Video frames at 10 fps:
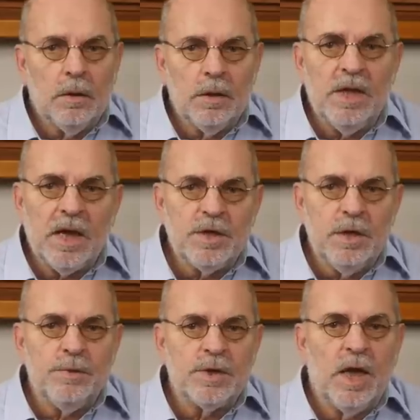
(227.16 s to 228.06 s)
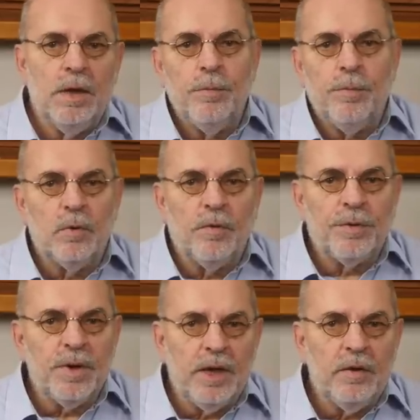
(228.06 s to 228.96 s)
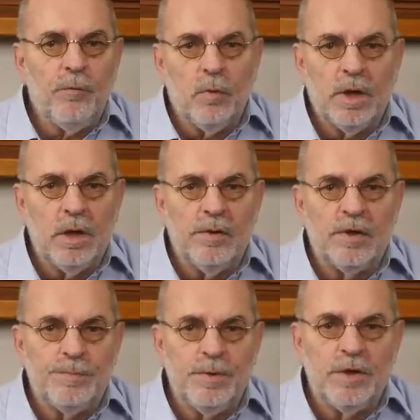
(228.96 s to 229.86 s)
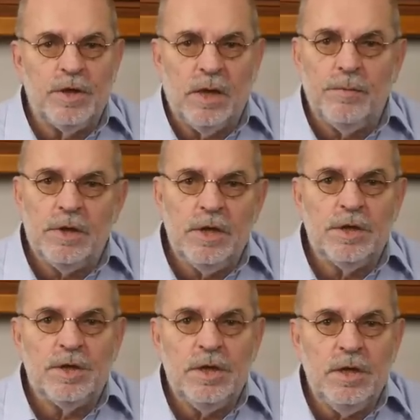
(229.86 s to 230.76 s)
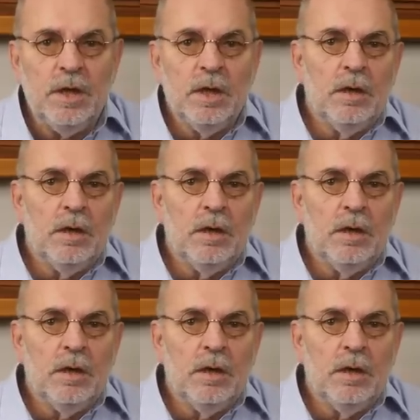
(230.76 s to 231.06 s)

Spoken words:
The DAC chip is capable of 384 kHz PCM and DSD,